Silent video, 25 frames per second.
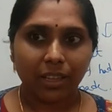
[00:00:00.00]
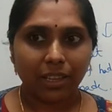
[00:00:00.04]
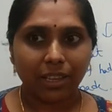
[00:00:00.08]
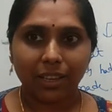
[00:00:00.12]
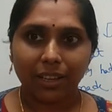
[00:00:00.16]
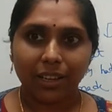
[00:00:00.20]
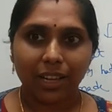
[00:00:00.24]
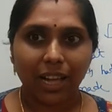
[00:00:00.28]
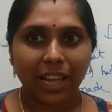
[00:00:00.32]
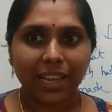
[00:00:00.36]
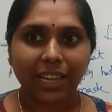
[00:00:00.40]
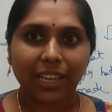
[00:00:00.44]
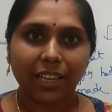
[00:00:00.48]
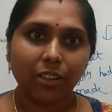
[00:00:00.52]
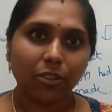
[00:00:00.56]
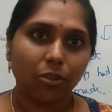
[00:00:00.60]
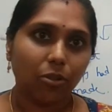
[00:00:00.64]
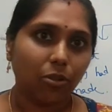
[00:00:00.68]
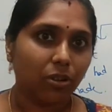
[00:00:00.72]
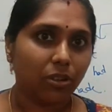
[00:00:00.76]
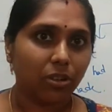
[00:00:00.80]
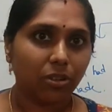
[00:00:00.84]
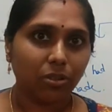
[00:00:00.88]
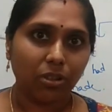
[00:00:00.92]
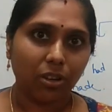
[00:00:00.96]
Yeah, I can
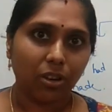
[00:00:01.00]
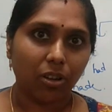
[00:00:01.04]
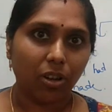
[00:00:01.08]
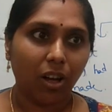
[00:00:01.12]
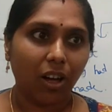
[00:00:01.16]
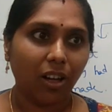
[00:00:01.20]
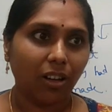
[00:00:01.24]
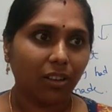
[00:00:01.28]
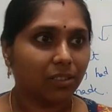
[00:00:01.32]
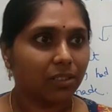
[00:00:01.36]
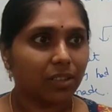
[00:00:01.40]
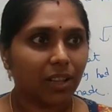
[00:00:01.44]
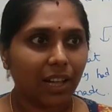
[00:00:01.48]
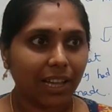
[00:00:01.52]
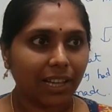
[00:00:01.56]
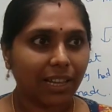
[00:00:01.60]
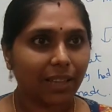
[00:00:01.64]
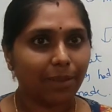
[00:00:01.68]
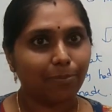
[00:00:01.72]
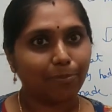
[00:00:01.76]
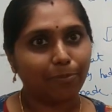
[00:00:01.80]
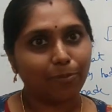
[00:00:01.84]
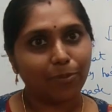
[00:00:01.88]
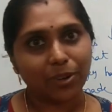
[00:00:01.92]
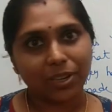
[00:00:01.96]
go to law, I
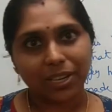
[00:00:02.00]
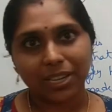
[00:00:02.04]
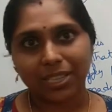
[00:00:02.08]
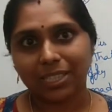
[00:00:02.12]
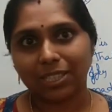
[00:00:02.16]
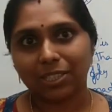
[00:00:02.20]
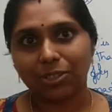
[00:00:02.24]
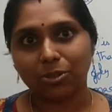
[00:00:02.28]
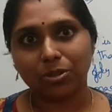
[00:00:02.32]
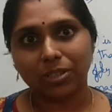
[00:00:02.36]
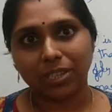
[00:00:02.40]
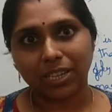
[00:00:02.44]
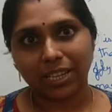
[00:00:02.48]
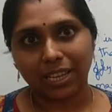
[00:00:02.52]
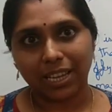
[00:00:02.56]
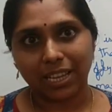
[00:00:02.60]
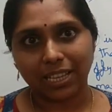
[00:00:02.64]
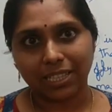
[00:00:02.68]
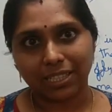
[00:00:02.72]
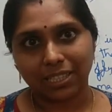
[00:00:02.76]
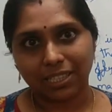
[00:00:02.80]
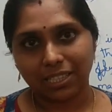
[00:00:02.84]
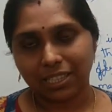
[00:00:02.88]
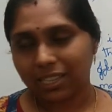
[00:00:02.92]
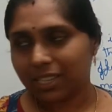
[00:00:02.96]
can put a suit
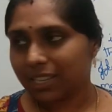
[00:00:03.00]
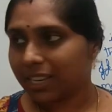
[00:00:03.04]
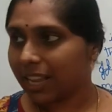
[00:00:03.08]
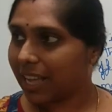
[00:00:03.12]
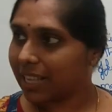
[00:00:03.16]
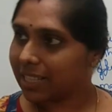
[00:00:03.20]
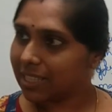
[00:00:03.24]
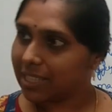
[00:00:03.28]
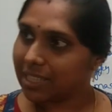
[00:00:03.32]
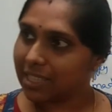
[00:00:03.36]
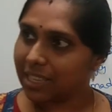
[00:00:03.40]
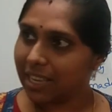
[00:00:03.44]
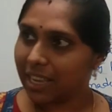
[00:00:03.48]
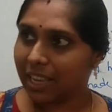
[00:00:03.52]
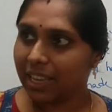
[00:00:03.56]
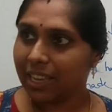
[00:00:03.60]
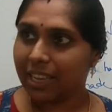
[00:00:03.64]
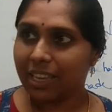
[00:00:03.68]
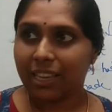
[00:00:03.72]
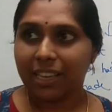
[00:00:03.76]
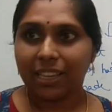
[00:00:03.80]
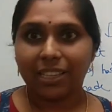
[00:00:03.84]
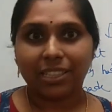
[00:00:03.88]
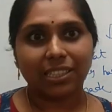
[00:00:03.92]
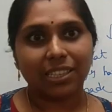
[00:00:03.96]
against it and say,
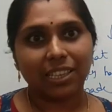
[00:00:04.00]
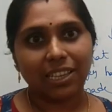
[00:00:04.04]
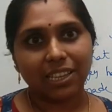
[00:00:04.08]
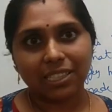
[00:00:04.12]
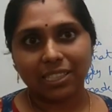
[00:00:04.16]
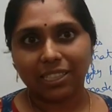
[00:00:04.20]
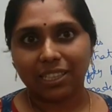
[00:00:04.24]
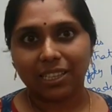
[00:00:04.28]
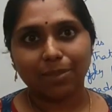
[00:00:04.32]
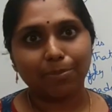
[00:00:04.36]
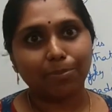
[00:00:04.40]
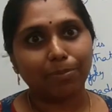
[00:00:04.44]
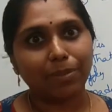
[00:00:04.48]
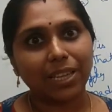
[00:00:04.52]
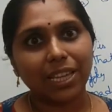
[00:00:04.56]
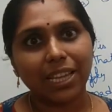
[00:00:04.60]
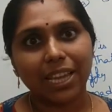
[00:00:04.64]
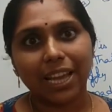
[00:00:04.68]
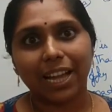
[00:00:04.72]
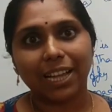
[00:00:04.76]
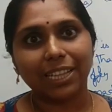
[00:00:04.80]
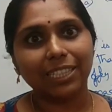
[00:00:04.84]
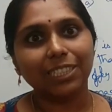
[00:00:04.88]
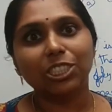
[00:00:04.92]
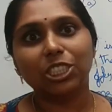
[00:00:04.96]
see sir,
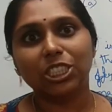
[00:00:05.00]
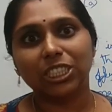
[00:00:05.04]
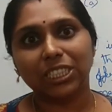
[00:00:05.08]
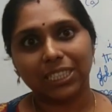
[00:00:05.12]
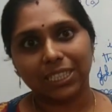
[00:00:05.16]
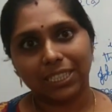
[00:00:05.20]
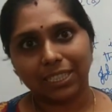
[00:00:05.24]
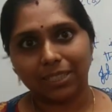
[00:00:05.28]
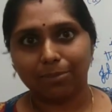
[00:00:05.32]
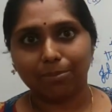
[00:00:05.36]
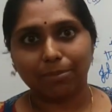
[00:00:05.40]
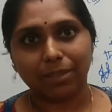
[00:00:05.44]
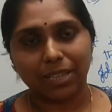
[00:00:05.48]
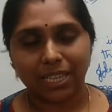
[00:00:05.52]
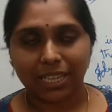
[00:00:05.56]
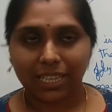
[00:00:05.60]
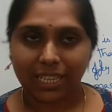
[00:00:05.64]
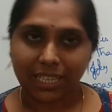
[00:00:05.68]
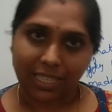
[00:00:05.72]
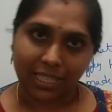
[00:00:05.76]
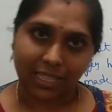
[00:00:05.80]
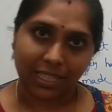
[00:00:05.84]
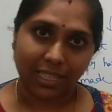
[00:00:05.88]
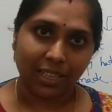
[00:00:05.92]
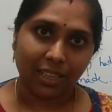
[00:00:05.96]
B had cheated me.
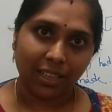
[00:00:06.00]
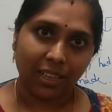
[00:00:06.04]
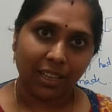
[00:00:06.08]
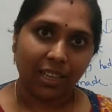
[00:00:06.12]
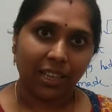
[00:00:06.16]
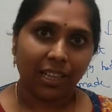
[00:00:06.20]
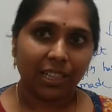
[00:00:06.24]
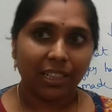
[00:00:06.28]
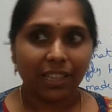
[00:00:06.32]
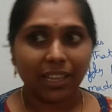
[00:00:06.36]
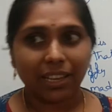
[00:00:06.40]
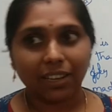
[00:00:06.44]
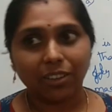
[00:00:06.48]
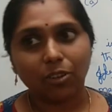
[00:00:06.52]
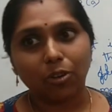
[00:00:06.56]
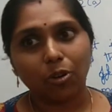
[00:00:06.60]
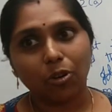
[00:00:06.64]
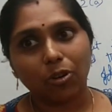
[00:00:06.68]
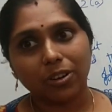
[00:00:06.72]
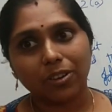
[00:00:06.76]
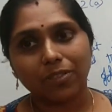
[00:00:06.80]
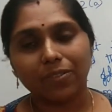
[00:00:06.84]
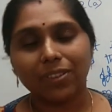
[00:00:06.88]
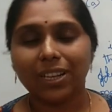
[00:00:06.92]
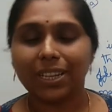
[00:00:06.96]
Yes, then
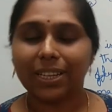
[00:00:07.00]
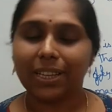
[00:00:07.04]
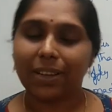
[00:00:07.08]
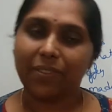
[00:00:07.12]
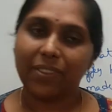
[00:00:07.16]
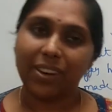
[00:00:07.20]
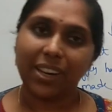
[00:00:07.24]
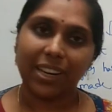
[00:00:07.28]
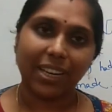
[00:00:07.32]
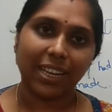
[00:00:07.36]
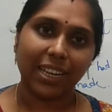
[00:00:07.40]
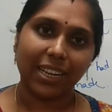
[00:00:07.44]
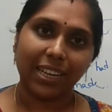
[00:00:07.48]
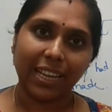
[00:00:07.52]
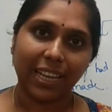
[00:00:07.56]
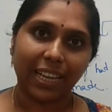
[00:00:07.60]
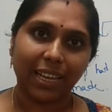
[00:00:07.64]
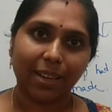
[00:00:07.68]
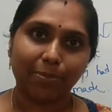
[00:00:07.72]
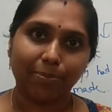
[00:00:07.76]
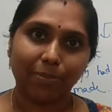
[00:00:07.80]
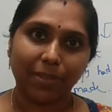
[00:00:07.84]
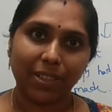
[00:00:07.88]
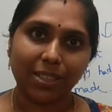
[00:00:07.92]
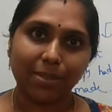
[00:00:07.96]
court will definitely
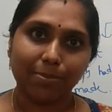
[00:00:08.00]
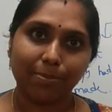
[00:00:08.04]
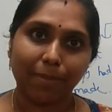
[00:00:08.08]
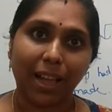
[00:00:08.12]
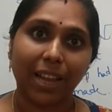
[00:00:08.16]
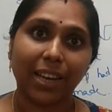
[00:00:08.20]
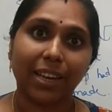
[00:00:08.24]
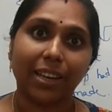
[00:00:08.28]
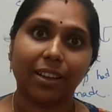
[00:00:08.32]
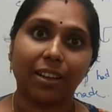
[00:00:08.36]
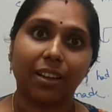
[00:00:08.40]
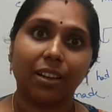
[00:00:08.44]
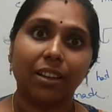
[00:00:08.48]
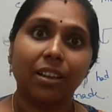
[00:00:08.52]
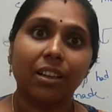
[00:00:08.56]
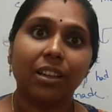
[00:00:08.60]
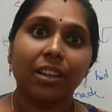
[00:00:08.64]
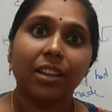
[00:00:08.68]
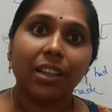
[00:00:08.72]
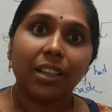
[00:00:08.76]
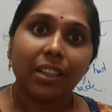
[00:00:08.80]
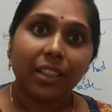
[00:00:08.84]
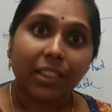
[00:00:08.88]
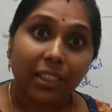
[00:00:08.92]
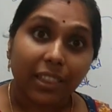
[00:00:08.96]
take up this matter.
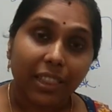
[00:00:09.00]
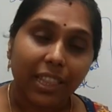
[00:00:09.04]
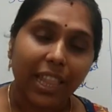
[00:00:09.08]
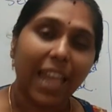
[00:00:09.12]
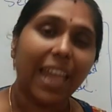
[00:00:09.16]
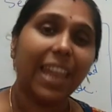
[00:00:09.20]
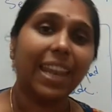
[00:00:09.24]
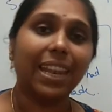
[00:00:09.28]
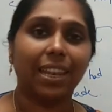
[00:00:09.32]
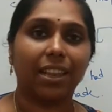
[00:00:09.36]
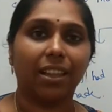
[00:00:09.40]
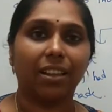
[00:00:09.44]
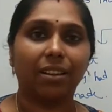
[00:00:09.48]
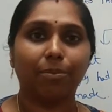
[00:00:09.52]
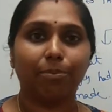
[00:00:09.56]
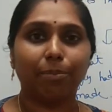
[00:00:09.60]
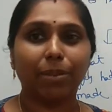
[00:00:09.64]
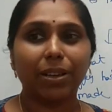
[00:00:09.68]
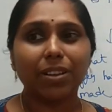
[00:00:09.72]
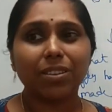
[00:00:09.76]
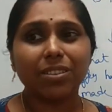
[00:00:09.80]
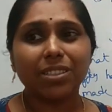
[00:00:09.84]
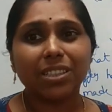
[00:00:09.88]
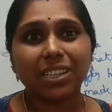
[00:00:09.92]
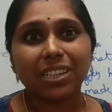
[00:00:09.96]
Then,
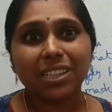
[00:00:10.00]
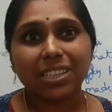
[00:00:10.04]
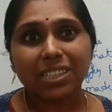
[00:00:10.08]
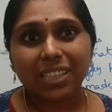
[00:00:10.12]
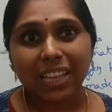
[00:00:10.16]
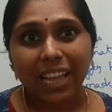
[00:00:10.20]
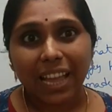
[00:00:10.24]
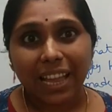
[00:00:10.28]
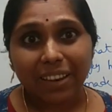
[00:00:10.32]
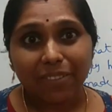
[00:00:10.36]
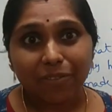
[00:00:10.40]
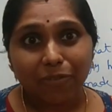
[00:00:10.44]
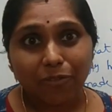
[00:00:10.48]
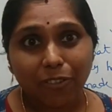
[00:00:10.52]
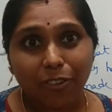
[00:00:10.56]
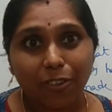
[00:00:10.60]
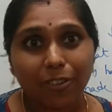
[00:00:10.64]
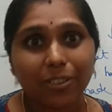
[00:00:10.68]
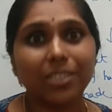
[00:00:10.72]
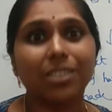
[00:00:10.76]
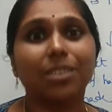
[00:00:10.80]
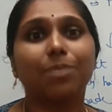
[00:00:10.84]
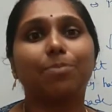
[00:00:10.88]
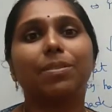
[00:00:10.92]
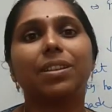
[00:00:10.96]
because it is
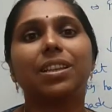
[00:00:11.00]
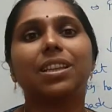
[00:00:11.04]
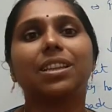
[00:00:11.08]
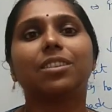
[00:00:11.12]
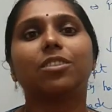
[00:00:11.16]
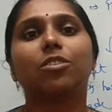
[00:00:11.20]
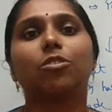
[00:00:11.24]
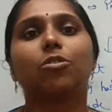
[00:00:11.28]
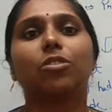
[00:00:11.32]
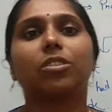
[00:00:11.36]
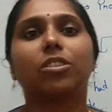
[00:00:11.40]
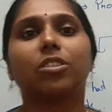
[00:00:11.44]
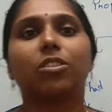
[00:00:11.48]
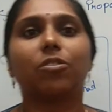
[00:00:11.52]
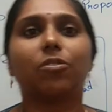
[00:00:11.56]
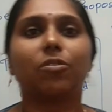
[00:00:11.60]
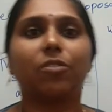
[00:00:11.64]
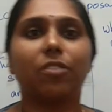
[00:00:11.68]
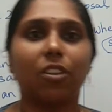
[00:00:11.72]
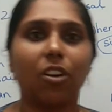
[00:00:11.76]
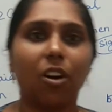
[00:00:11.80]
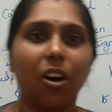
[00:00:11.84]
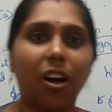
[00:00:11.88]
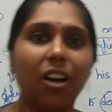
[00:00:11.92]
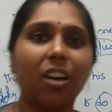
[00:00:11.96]
enforceable in court of
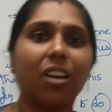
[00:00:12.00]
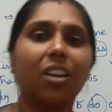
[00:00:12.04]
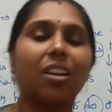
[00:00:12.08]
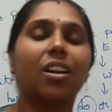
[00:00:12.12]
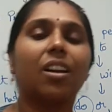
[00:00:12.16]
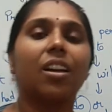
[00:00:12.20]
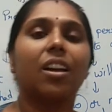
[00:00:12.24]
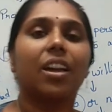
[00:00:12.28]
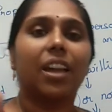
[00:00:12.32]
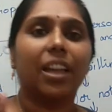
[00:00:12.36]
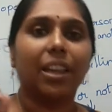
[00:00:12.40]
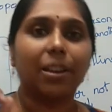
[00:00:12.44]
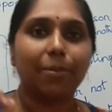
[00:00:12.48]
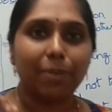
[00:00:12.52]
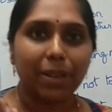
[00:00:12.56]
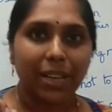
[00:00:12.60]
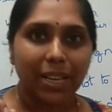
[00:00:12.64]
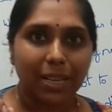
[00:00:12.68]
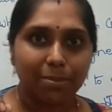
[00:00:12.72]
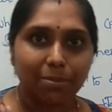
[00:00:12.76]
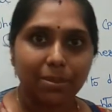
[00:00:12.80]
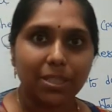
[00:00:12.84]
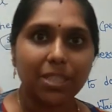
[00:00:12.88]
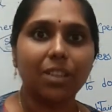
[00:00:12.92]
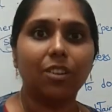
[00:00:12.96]
law, it
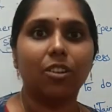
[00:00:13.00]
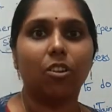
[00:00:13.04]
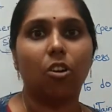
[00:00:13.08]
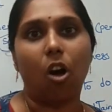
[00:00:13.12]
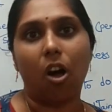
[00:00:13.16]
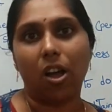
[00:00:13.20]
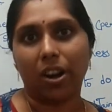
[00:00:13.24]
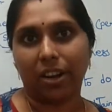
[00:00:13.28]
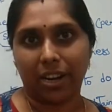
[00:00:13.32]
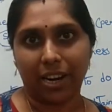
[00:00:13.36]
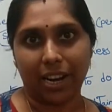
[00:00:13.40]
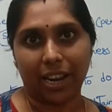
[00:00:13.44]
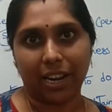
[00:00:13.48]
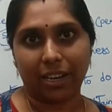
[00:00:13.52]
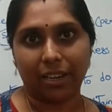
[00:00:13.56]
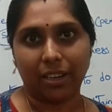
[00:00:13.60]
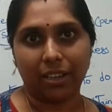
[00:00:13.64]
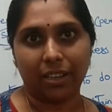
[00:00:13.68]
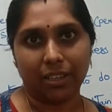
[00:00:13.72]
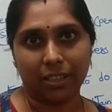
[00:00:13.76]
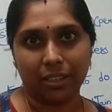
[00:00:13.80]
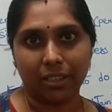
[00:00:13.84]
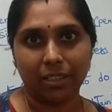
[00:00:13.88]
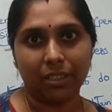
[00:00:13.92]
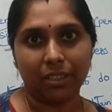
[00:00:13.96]
becomes a contract.